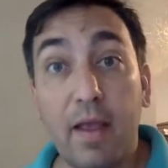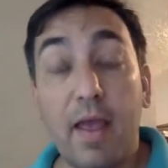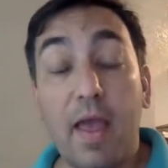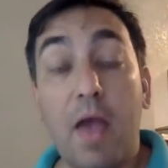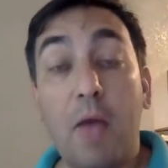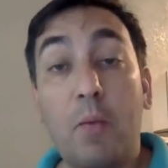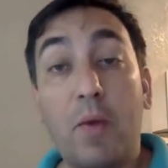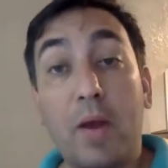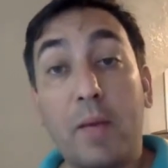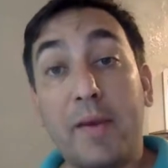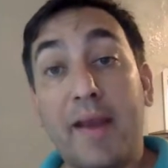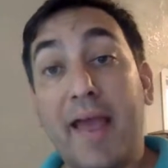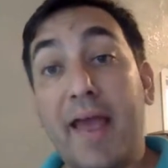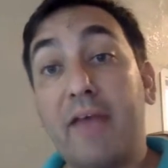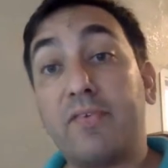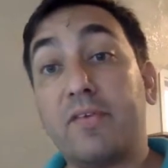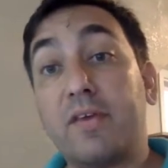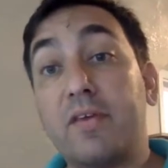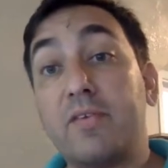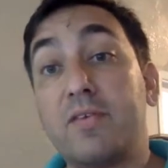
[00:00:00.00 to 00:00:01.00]
And what I would
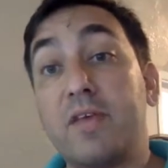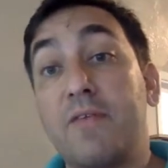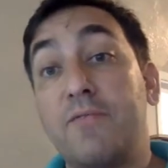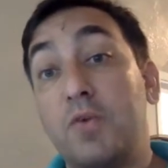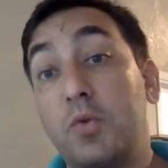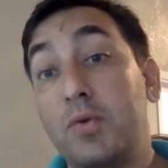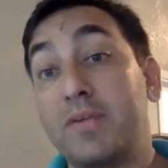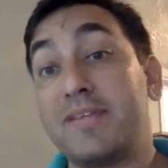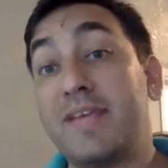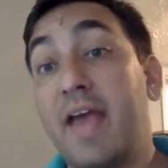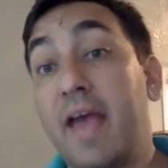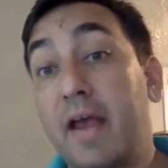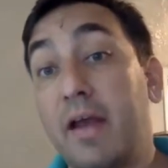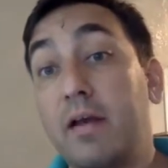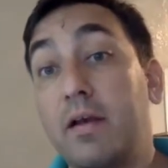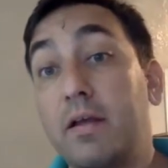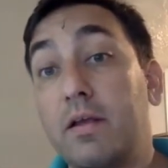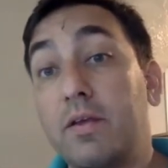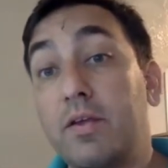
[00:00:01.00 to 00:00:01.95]
ask is, if you attend,